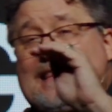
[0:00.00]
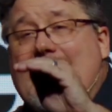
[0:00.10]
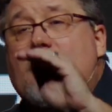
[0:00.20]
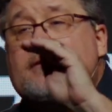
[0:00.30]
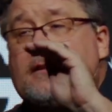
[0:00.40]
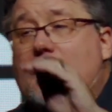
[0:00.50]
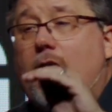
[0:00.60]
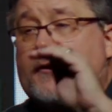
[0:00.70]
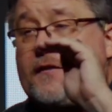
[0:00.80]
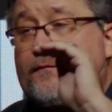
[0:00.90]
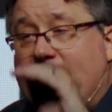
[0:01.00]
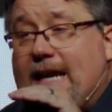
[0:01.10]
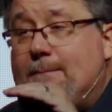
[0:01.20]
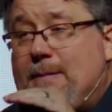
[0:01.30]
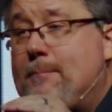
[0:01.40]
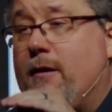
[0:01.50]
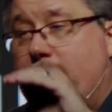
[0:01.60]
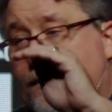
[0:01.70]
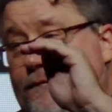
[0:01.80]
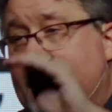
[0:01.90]
thousand dollars feeding people
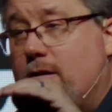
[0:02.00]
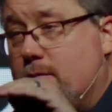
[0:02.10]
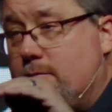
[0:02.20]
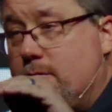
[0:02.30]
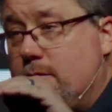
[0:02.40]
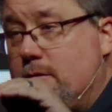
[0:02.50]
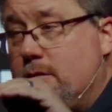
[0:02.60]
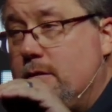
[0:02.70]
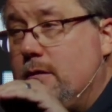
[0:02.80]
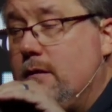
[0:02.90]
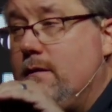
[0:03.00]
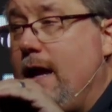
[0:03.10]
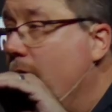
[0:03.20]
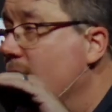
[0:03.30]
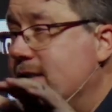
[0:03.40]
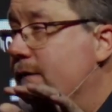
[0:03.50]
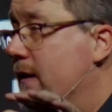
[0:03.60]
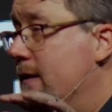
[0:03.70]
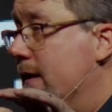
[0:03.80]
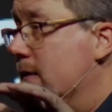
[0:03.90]
in a field. They lost
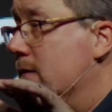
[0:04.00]
everything.